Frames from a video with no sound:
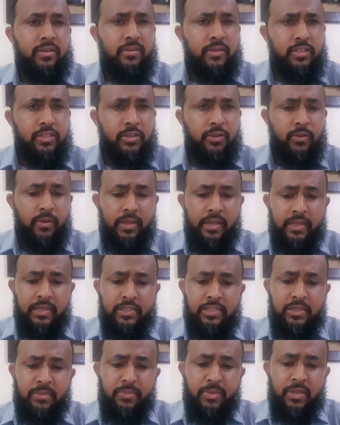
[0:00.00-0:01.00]
critical
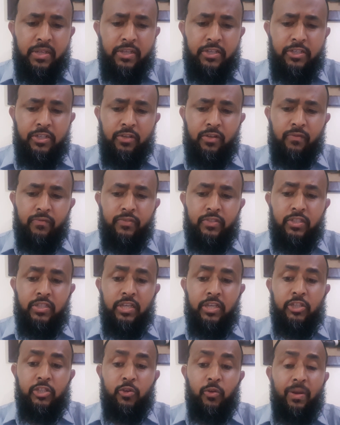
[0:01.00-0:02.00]
examination of
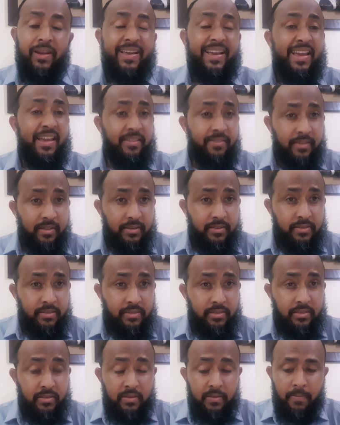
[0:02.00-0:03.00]
sexual
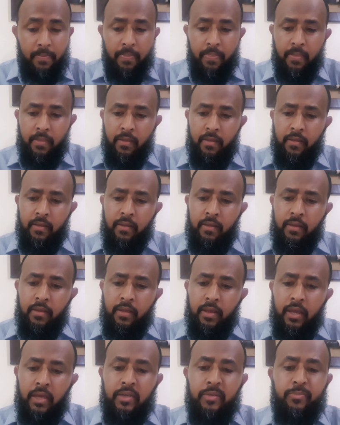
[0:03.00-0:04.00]
ethics,
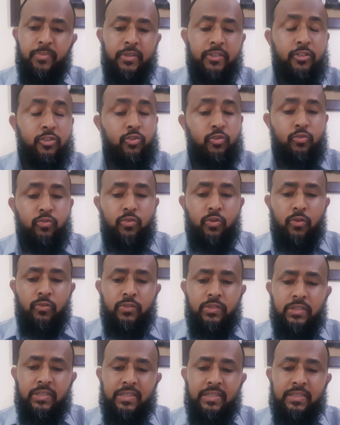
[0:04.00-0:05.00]
and part two
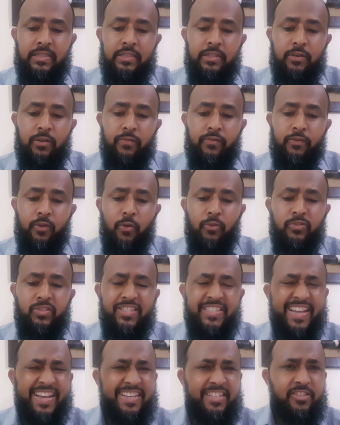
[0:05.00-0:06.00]
consists of
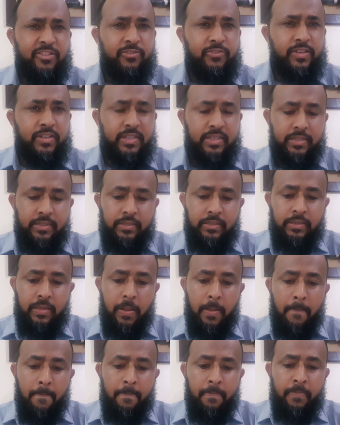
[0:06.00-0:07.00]
concise treatise
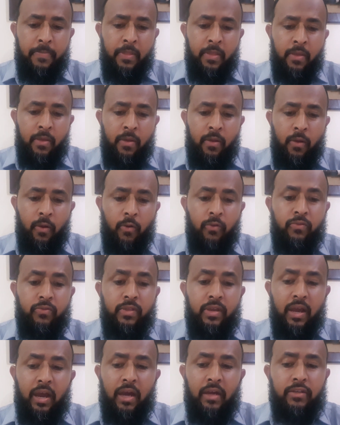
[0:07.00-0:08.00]
on
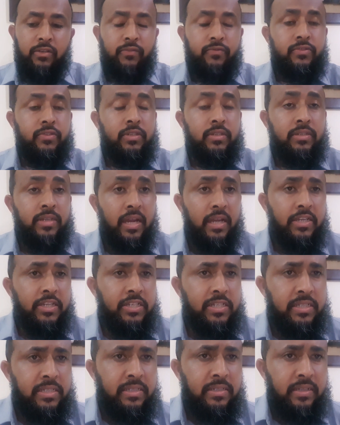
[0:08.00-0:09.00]
the art of
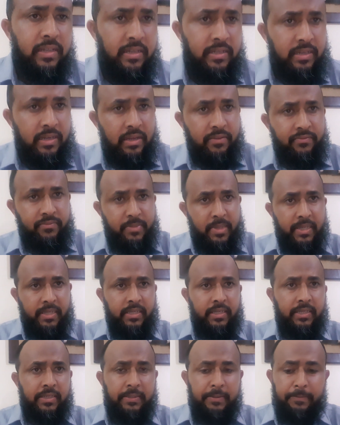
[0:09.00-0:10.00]
seduction and
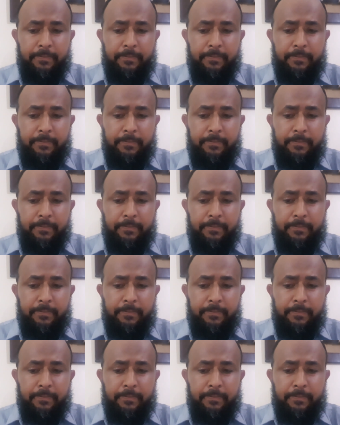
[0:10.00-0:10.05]
lovemaking.